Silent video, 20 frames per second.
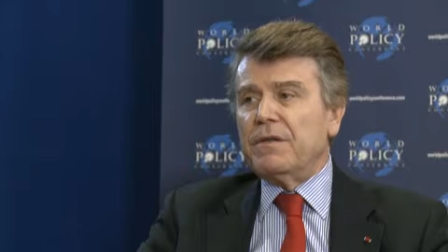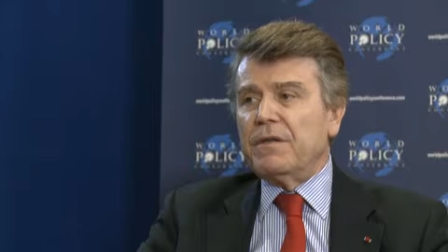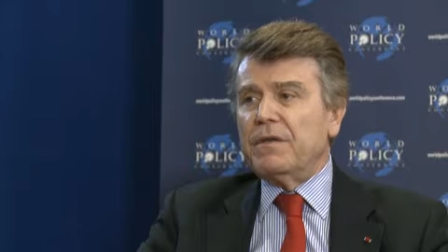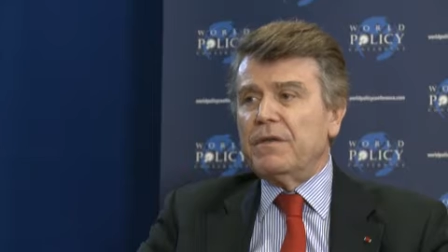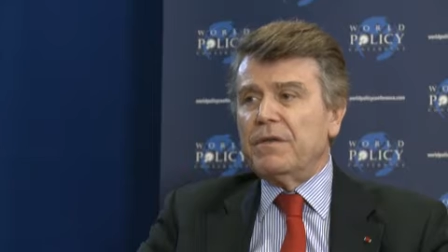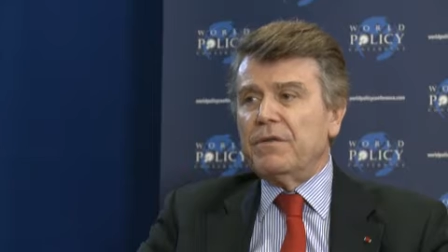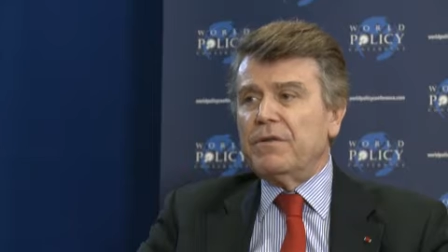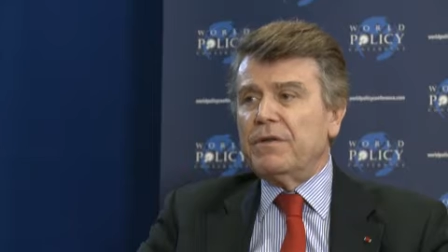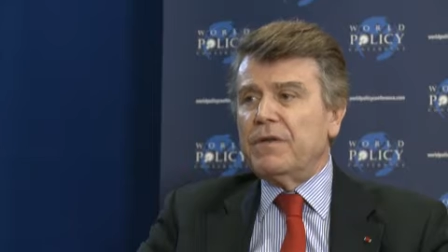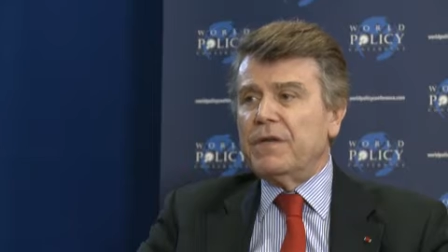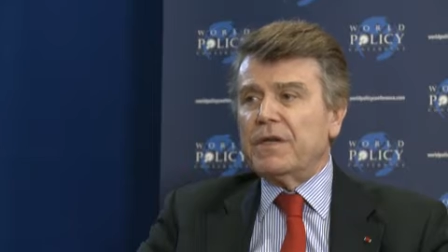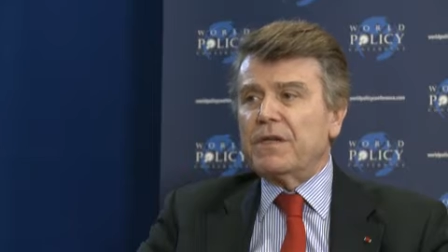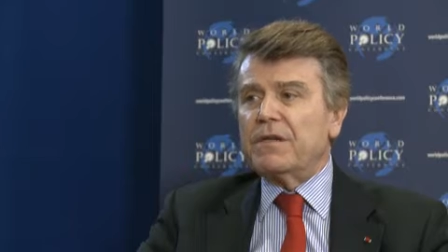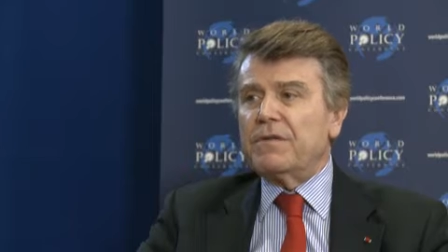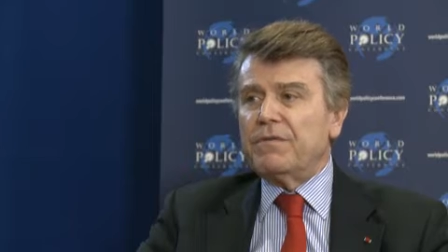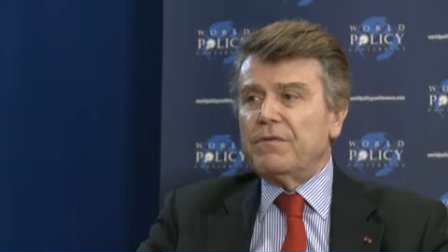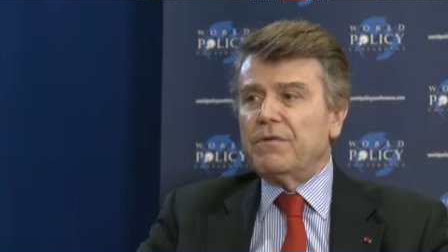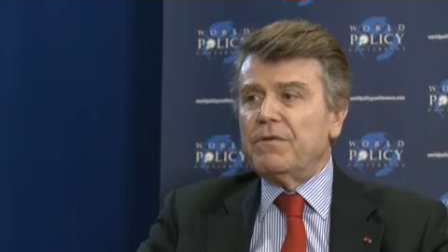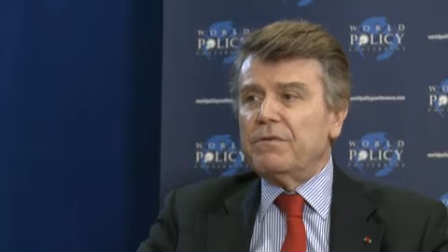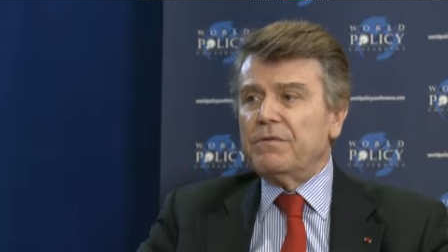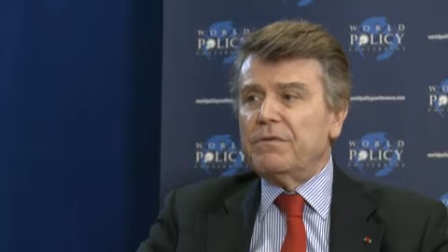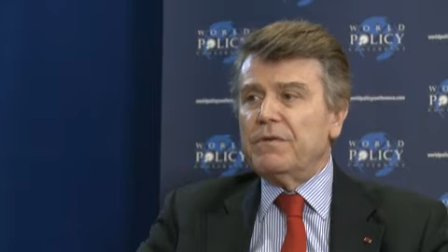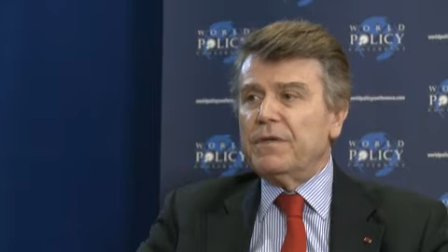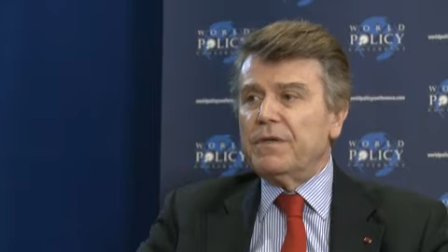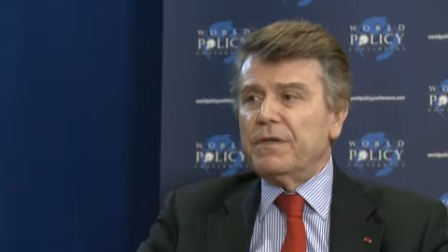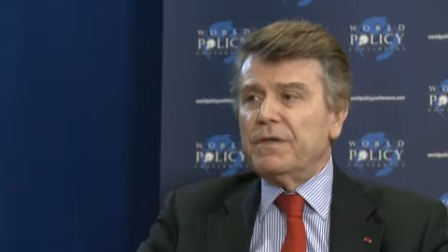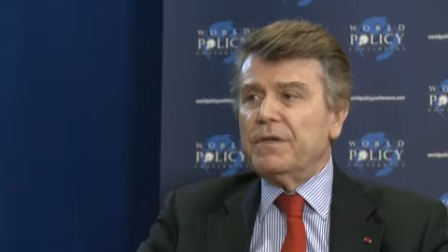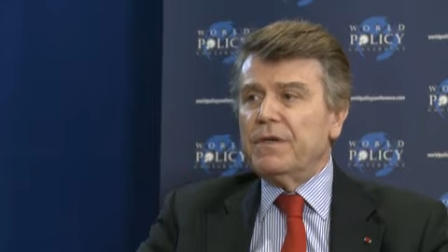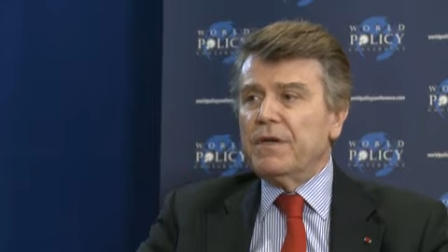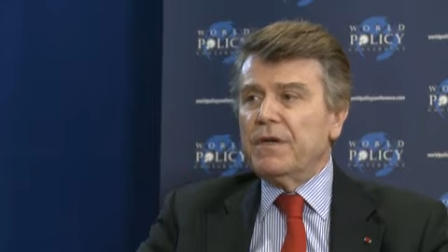in the next
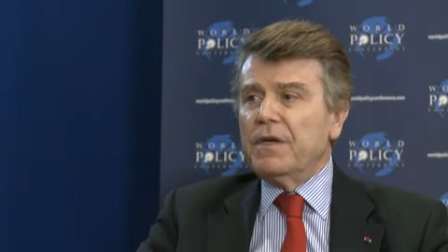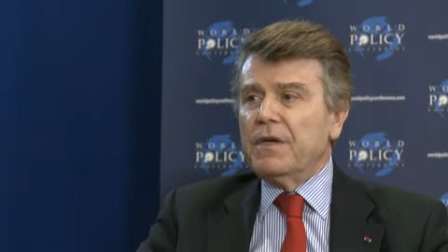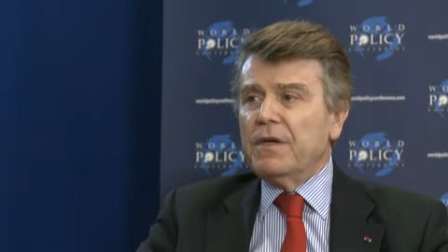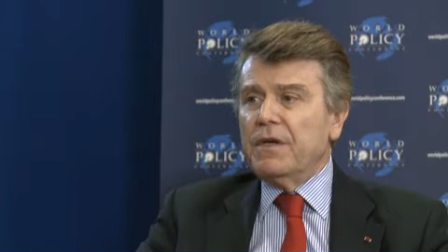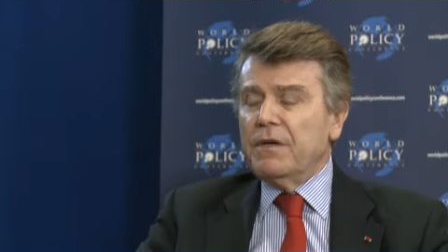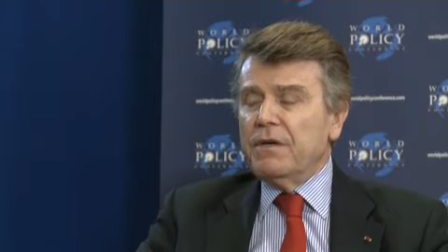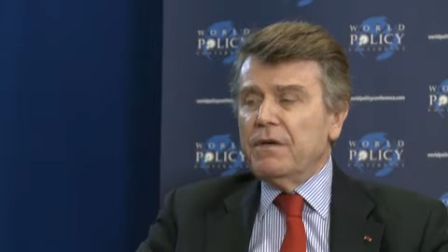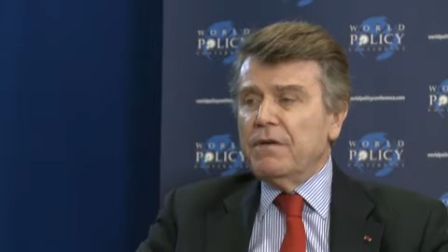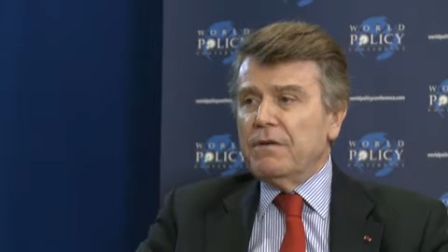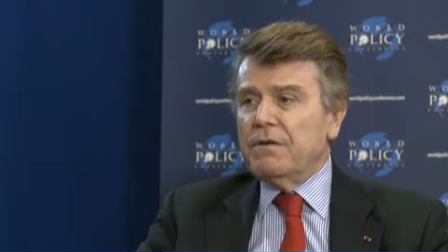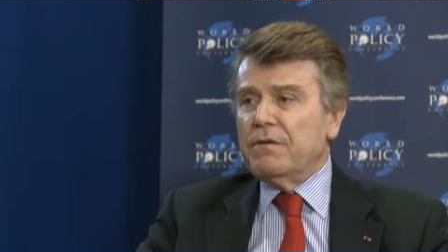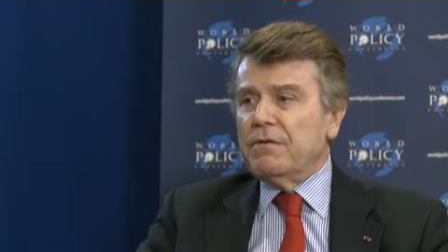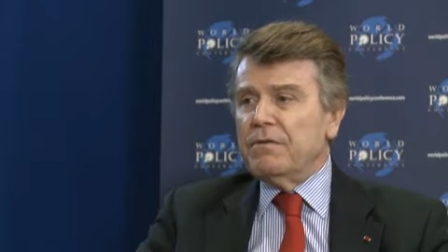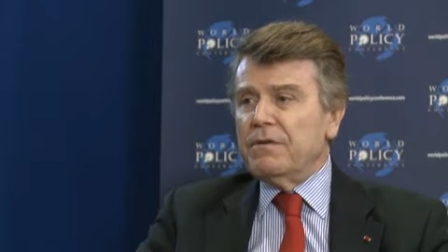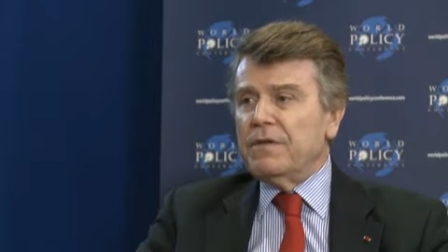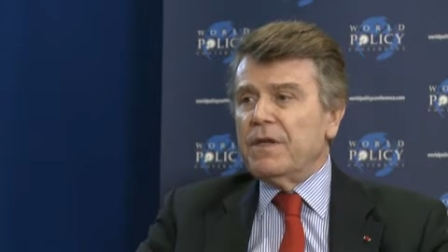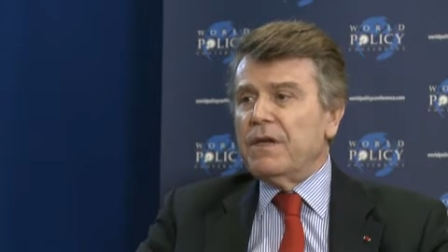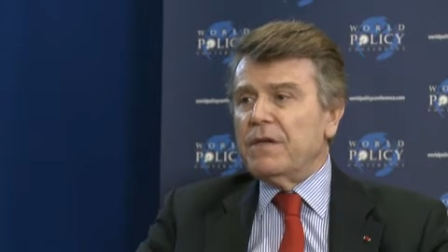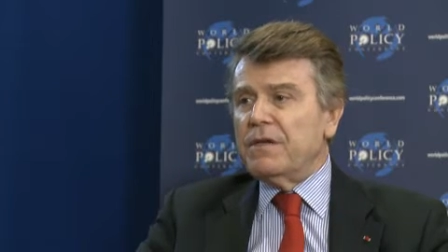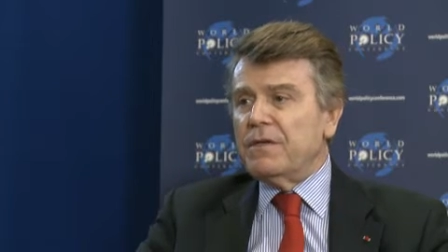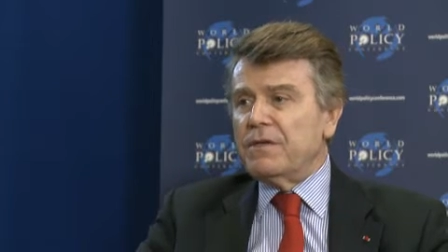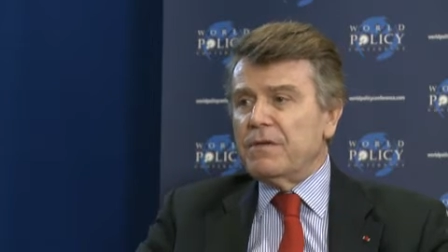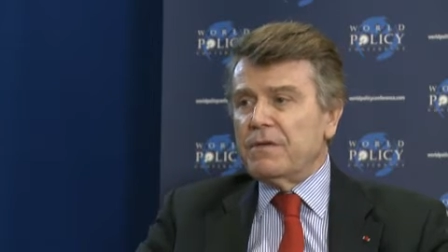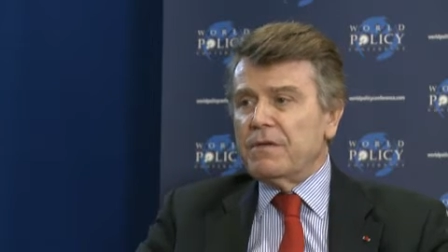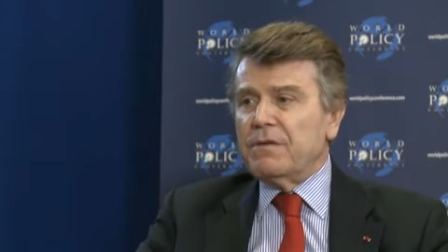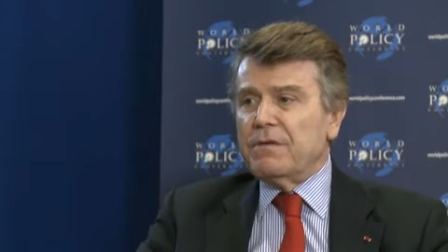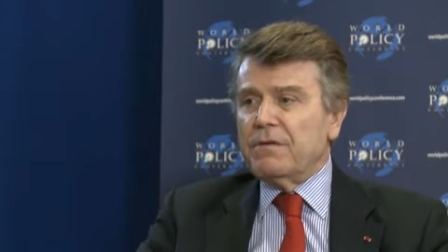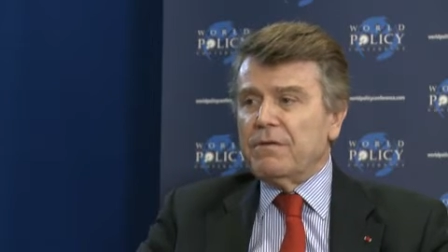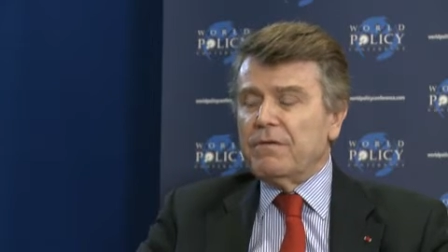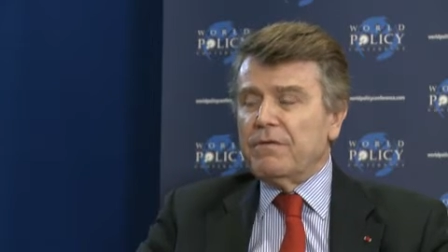few days
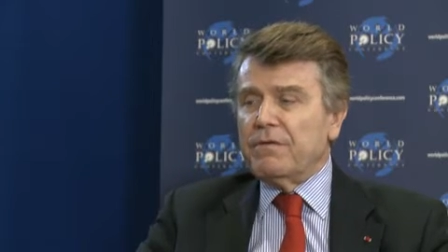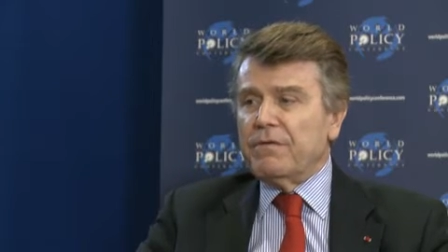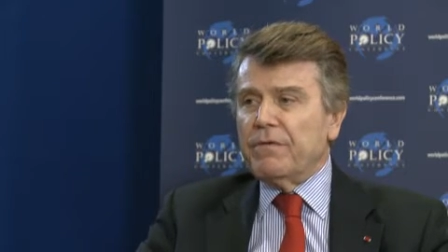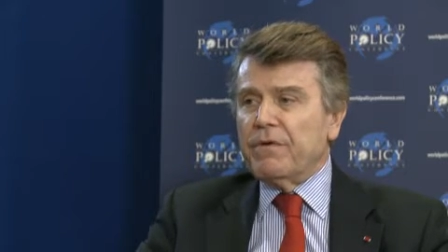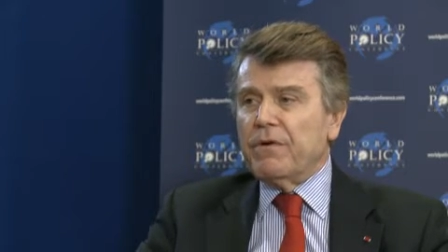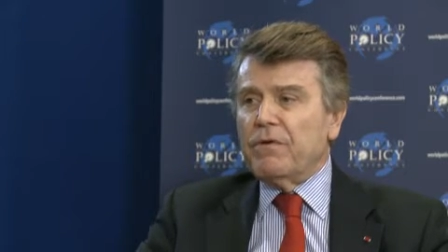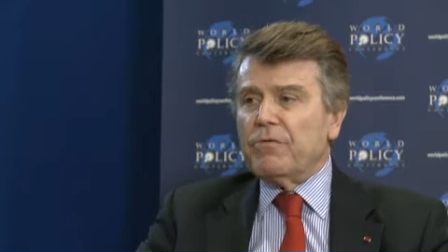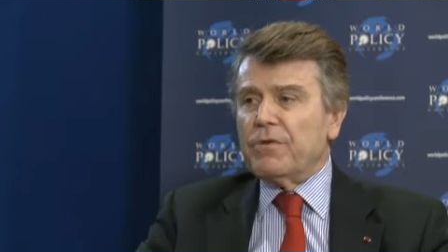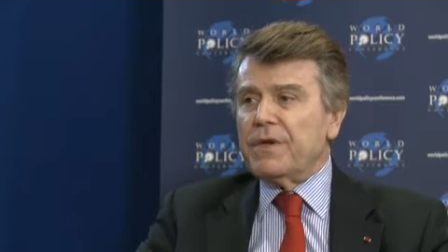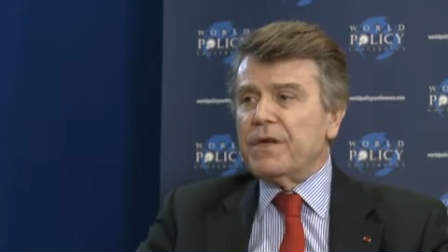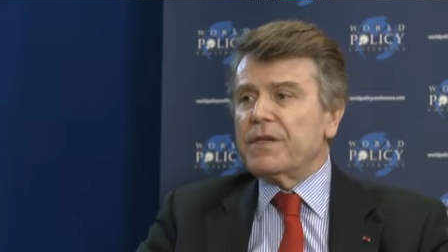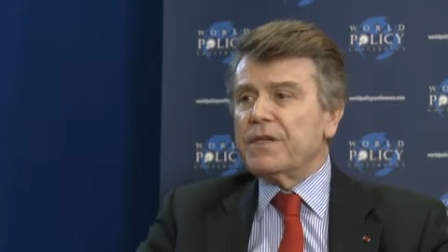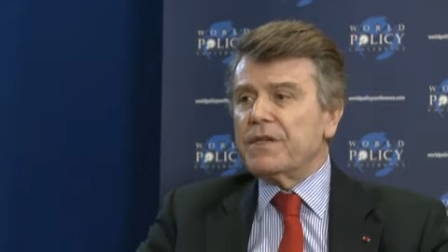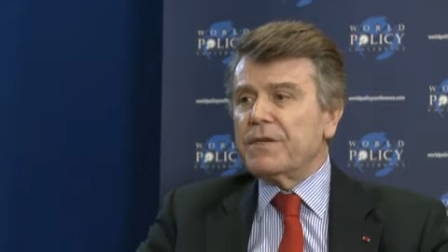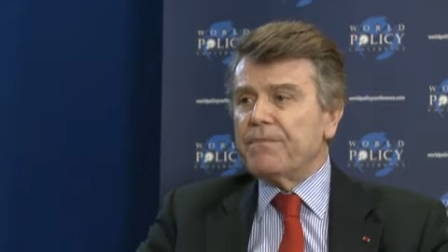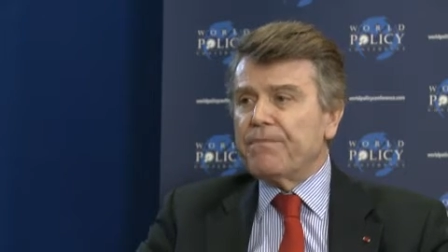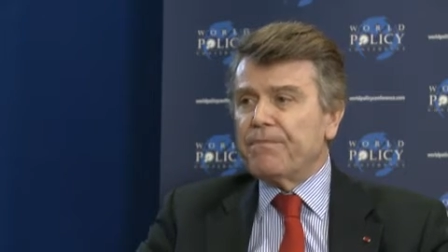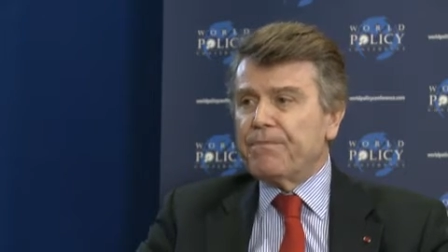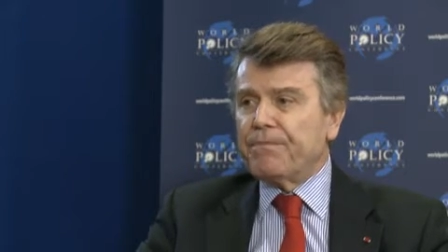or weeks.